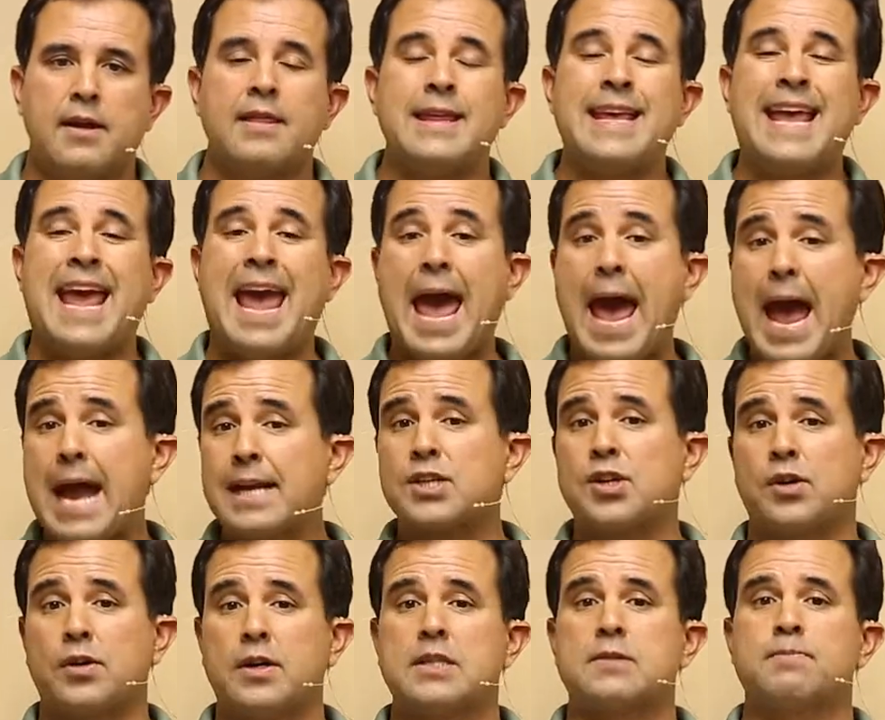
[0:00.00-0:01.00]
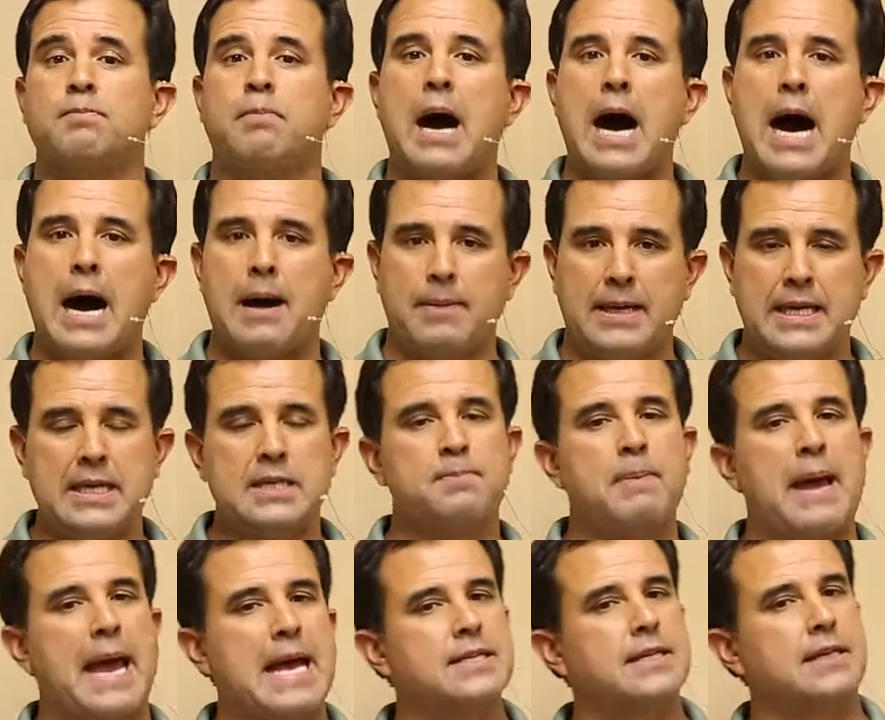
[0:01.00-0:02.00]
The actor is Bob, he's
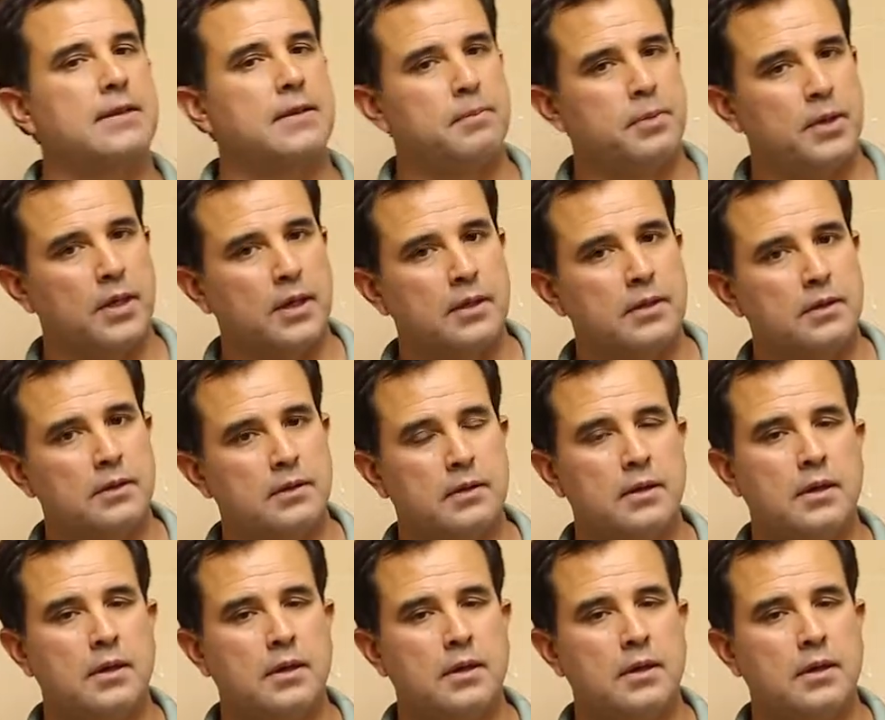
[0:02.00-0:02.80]
passing the book.